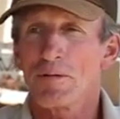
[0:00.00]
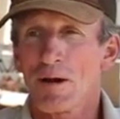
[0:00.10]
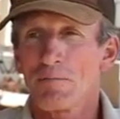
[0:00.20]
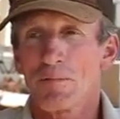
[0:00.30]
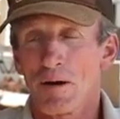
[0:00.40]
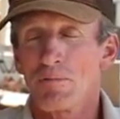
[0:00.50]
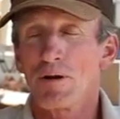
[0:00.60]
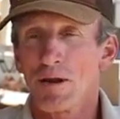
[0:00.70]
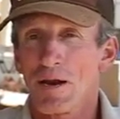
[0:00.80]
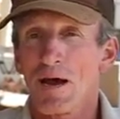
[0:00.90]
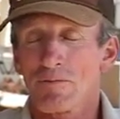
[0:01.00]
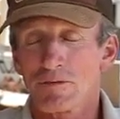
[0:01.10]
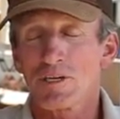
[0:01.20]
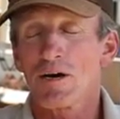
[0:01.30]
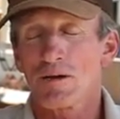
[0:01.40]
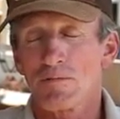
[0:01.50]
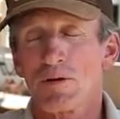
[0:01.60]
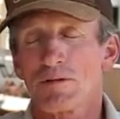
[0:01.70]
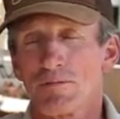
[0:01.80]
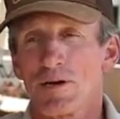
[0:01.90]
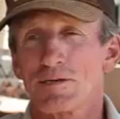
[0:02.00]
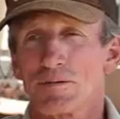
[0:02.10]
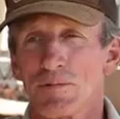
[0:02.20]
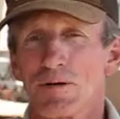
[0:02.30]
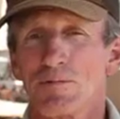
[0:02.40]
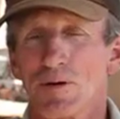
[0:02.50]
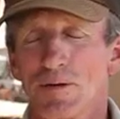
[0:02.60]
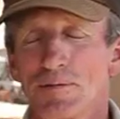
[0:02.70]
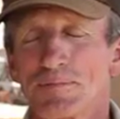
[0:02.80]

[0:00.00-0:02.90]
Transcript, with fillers: I, I really like for Johnny to win the race. I really would.